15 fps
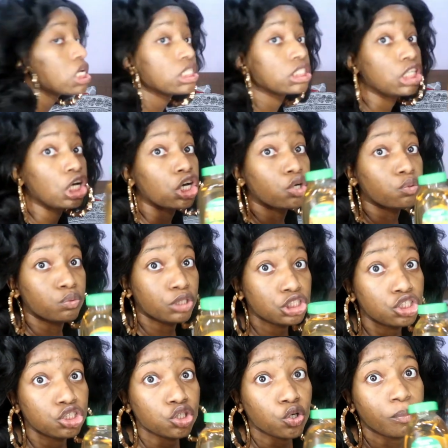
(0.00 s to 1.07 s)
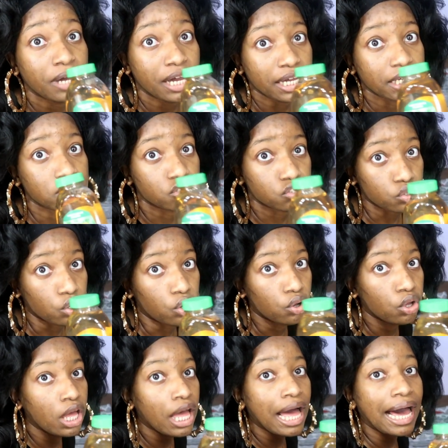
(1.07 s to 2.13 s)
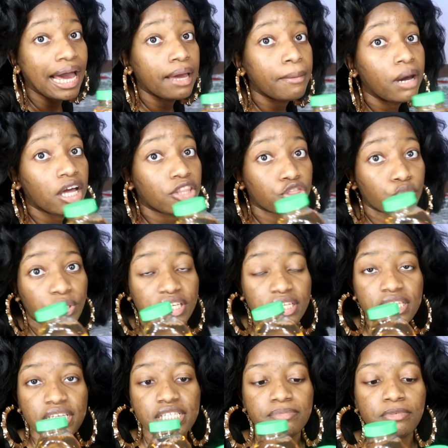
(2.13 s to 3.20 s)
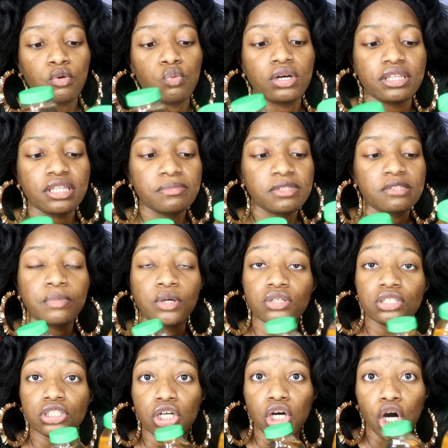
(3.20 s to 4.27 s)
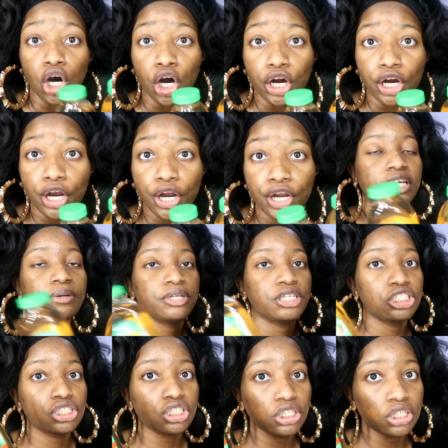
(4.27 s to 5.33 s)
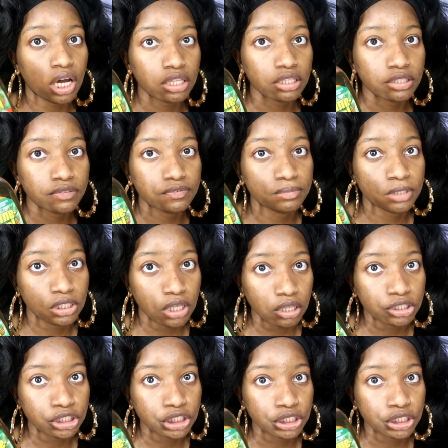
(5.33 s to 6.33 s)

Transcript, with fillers: is the original pine sol i had bought three of these but one of them spilled in the car they were each a dollar from the dollar